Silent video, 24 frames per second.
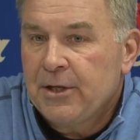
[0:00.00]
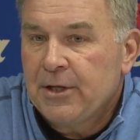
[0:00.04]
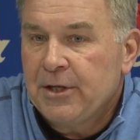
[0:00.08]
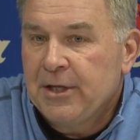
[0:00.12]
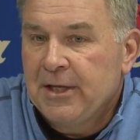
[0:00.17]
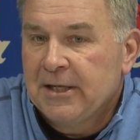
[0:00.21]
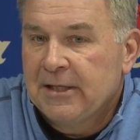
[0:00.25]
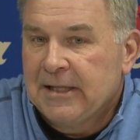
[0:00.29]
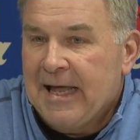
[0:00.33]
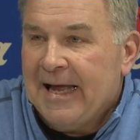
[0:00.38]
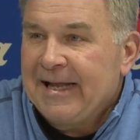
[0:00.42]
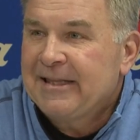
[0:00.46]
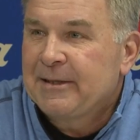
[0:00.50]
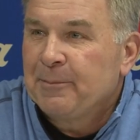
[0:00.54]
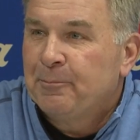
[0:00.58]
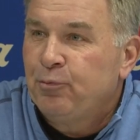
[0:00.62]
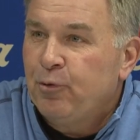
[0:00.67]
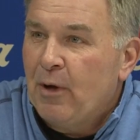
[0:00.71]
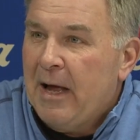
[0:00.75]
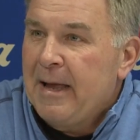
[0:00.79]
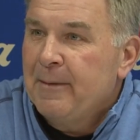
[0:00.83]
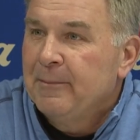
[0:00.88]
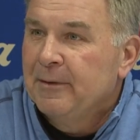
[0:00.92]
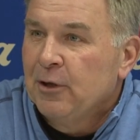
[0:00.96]
you like to
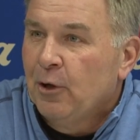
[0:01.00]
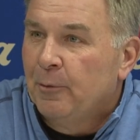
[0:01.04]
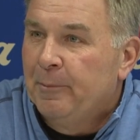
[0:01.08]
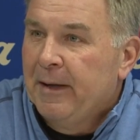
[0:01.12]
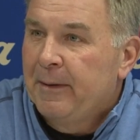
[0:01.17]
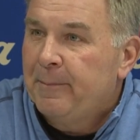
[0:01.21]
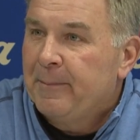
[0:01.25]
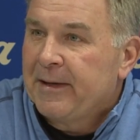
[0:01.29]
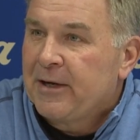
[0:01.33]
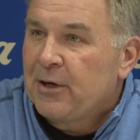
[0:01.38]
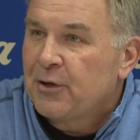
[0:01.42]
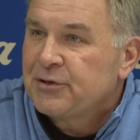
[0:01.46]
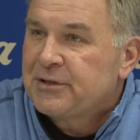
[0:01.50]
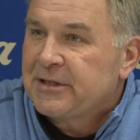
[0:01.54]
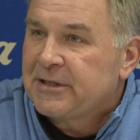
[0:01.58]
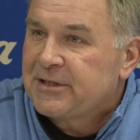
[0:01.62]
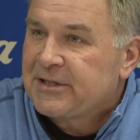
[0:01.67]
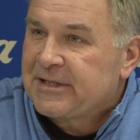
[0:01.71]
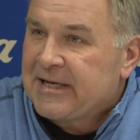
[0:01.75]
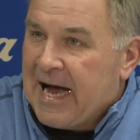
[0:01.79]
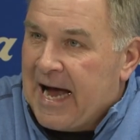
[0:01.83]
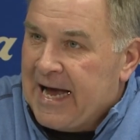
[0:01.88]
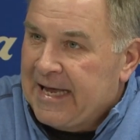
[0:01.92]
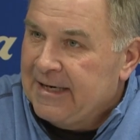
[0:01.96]
play them a little bit because
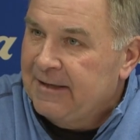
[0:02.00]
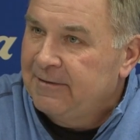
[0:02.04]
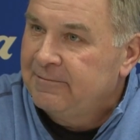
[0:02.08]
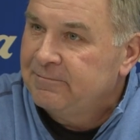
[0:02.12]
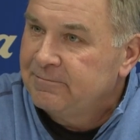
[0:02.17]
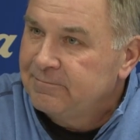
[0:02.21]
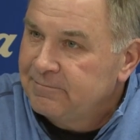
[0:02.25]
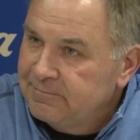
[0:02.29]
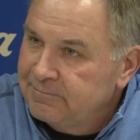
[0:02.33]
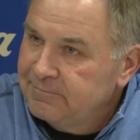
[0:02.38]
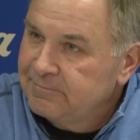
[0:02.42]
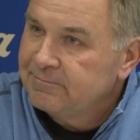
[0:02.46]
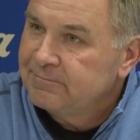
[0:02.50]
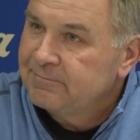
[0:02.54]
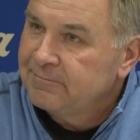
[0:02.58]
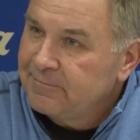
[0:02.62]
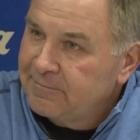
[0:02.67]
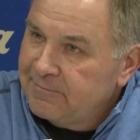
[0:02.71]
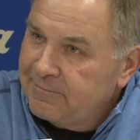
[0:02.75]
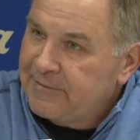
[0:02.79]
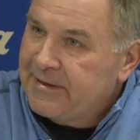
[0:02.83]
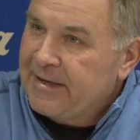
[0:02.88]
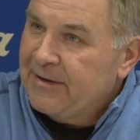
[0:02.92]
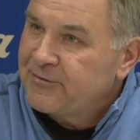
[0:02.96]
it's kind of
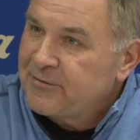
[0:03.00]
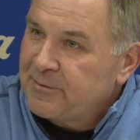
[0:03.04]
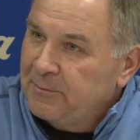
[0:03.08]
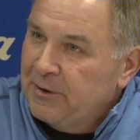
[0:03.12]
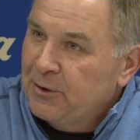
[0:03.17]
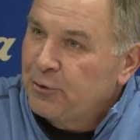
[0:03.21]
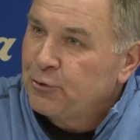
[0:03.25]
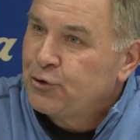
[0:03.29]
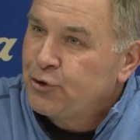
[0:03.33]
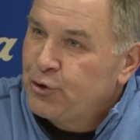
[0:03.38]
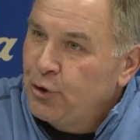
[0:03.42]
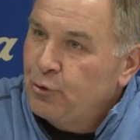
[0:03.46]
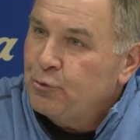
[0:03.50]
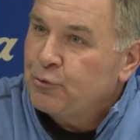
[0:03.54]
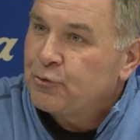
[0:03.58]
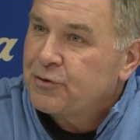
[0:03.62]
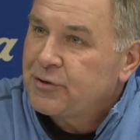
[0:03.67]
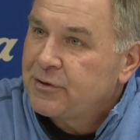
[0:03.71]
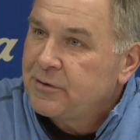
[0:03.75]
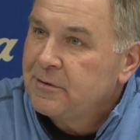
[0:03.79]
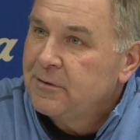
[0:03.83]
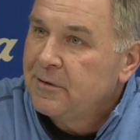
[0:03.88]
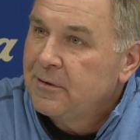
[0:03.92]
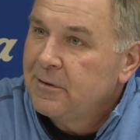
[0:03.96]
gives them a little
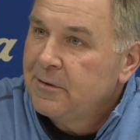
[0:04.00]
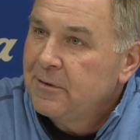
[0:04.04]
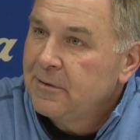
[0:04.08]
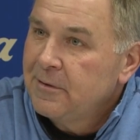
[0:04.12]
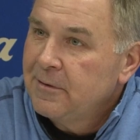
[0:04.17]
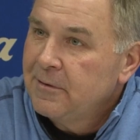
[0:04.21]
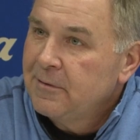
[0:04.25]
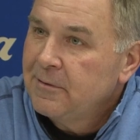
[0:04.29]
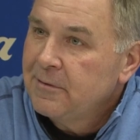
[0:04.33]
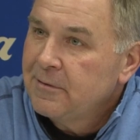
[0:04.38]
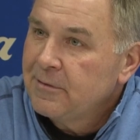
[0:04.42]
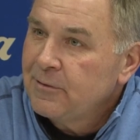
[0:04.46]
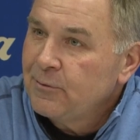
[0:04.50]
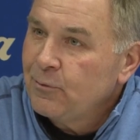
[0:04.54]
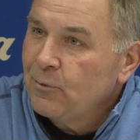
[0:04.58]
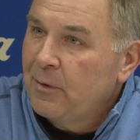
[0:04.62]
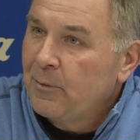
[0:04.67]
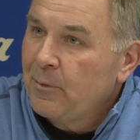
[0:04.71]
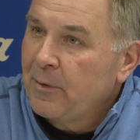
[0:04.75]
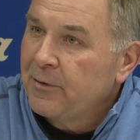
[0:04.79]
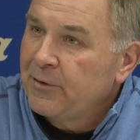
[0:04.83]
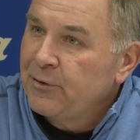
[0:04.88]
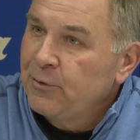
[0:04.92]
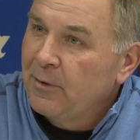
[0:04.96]
juice.
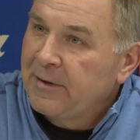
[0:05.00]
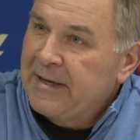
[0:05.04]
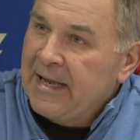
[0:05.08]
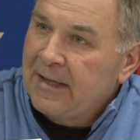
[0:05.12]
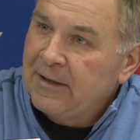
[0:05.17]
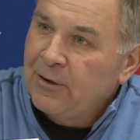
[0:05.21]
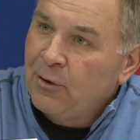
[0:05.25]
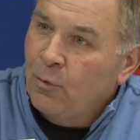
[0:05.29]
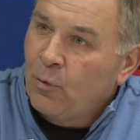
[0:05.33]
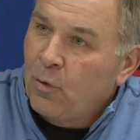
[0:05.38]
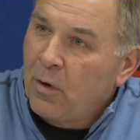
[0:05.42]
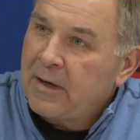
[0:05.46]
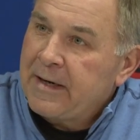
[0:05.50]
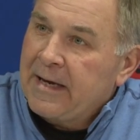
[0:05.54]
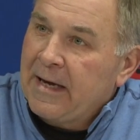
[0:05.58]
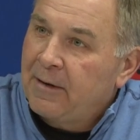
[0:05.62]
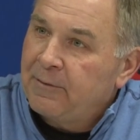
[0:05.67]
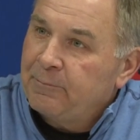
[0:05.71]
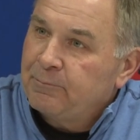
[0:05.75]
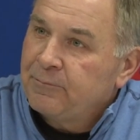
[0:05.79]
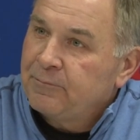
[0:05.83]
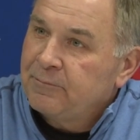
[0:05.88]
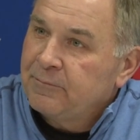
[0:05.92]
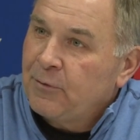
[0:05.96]
When we were doing that little
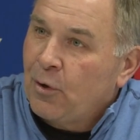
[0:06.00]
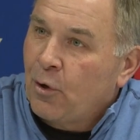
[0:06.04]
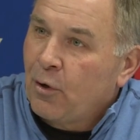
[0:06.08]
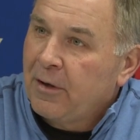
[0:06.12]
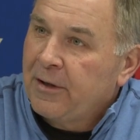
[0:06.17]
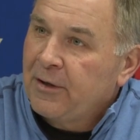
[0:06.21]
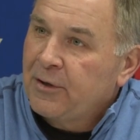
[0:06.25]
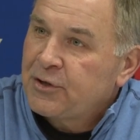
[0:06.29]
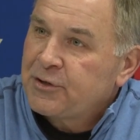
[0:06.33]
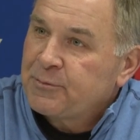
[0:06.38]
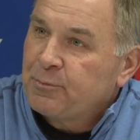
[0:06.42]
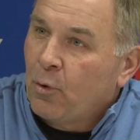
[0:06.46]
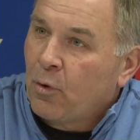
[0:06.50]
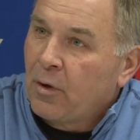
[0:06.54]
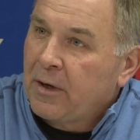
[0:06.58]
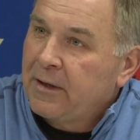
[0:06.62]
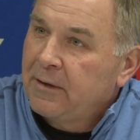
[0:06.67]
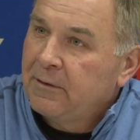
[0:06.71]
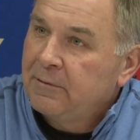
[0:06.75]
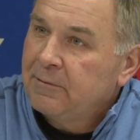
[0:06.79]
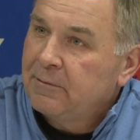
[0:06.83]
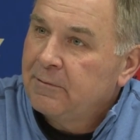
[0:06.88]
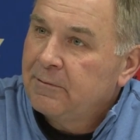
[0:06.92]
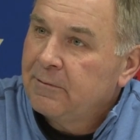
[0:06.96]
workout early this
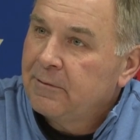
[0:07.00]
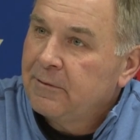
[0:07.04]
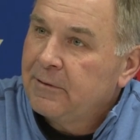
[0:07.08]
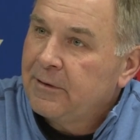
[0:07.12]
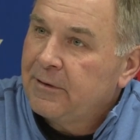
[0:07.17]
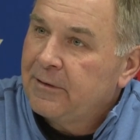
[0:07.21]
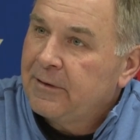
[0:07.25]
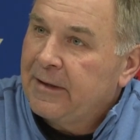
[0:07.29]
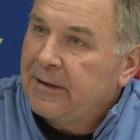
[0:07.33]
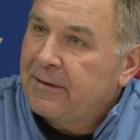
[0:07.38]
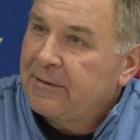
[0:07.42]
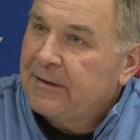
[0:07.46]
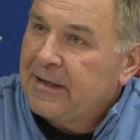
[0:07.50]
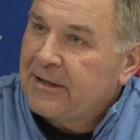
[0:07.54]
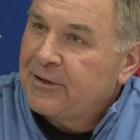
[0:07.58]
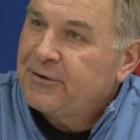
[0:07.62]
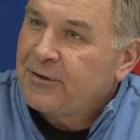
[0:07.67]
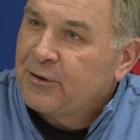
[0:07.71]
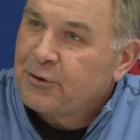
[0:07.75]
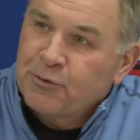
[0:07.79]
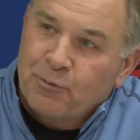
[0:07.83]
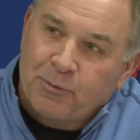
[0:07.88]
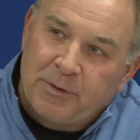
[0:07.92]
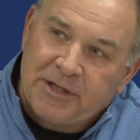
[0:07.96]
morning,
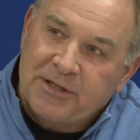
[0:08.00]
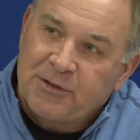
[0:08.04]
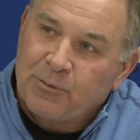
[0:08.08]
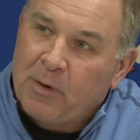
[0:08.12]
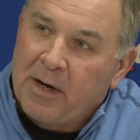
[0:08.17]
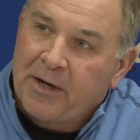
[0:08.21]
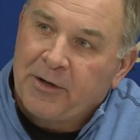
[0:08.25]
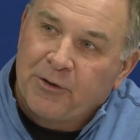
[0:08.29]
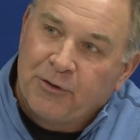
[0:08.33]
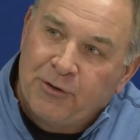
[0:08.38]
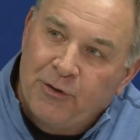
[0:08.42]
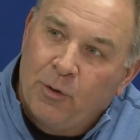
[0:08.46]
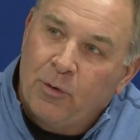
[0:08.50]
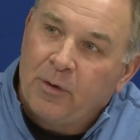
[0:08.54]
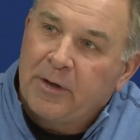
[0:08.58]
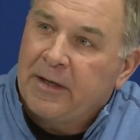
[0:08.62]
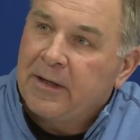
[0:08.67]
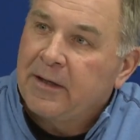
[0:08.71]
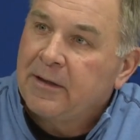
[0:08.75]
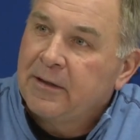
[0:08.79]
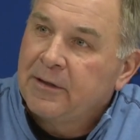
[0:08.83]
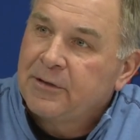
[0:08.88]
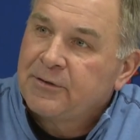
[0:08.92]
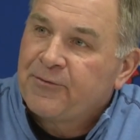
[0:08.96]
there's a reason why you're doing
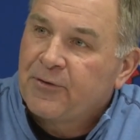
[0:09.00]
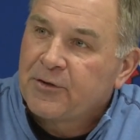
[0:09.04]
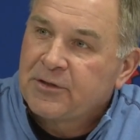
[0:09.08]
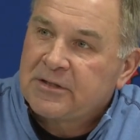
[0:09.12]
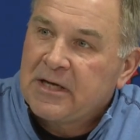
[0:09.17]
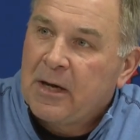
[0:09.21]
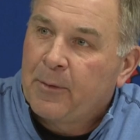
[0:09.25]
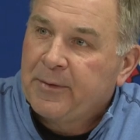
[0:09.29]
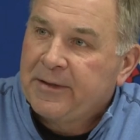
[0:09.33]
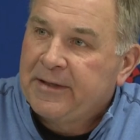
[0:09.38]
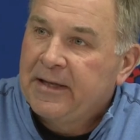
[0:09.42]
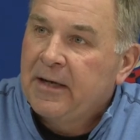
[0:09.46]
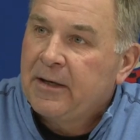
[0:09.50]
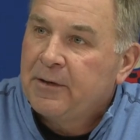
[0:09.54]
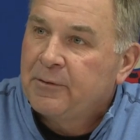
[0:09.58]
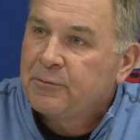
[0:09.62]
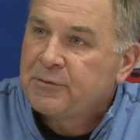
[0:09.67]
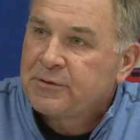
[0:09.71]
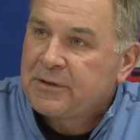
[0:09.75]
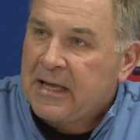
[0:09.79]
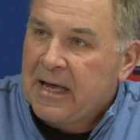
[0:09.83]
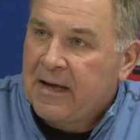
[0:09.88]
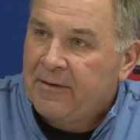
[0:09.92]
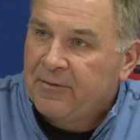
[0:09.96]
it. It's the first time we did it. It
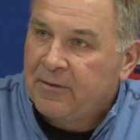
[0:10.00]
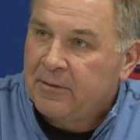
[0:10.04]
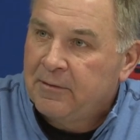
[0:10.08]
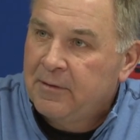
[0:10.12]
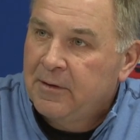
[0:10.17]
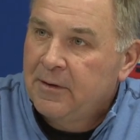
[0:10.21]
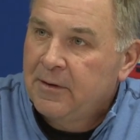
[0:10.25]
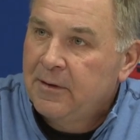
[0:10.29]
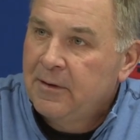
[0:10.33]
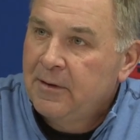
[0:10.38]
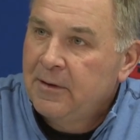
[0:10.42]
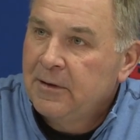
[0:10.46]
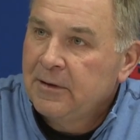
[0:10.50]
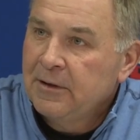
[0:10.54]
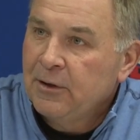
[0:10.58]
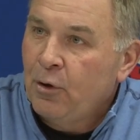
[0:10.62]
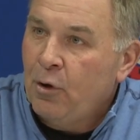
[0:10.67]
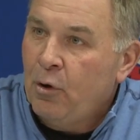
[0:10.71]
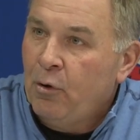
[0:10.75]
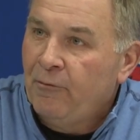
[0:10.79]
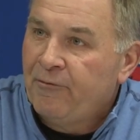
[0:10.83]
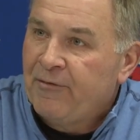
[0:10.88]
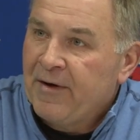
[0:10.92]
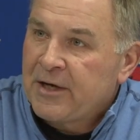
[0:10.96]
was kind of a
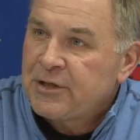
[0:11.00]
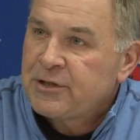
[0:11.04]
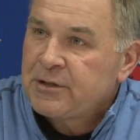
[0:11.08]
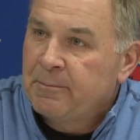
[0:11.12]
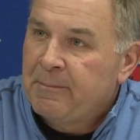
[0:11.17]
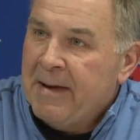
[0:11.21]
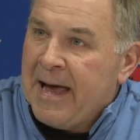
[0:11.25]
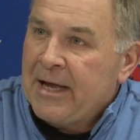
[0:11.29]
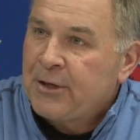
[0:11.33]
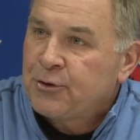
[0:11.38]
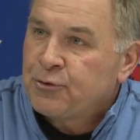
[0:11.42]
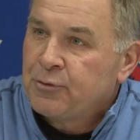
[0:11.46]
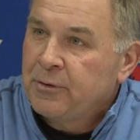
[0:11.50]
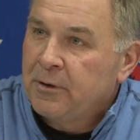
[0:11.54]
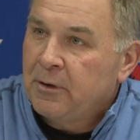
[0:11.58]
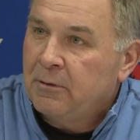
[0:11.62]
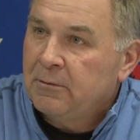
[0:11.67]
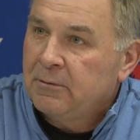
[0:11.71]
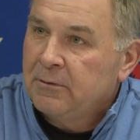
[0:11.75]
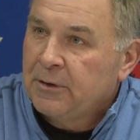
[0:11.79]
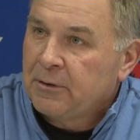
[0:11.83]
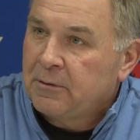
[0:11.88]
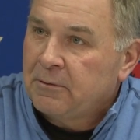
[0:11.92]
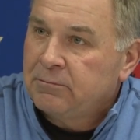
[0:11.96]
little old-fashioned mat
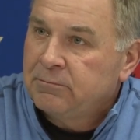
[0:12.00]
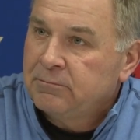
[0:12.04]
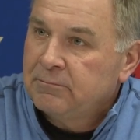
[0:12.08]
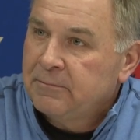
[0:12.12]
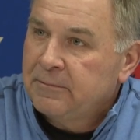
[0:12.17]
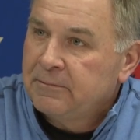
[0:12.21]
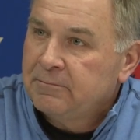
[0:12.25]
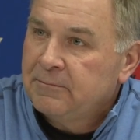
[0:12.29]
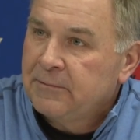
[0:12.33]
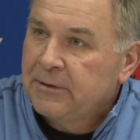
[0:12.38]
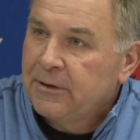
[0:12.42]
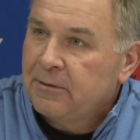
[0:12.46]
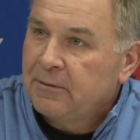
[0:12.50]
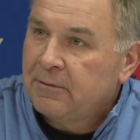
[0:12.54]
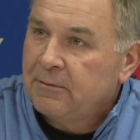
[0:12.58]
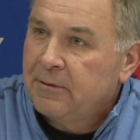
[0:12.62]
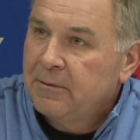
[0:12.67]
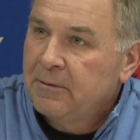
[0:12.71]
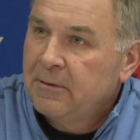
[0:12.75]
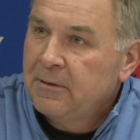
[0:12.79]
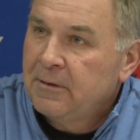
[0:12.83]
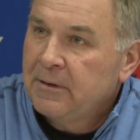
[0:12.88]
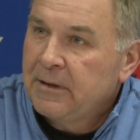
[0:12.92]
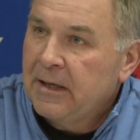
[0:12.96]
drill,
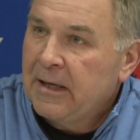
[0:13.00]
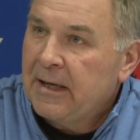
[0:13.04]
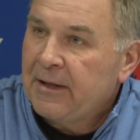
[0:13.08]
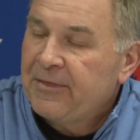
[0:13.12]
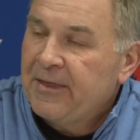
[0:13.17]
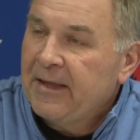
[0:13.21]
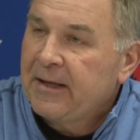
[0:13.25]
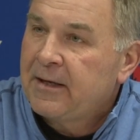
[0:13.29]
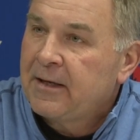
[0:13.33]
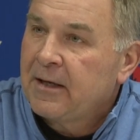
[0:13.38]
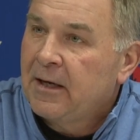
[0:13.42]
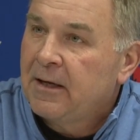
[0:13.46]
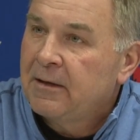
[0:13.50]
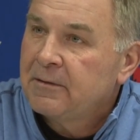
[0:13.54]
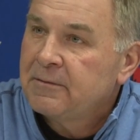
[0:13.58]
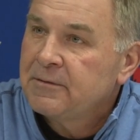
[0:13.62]
I think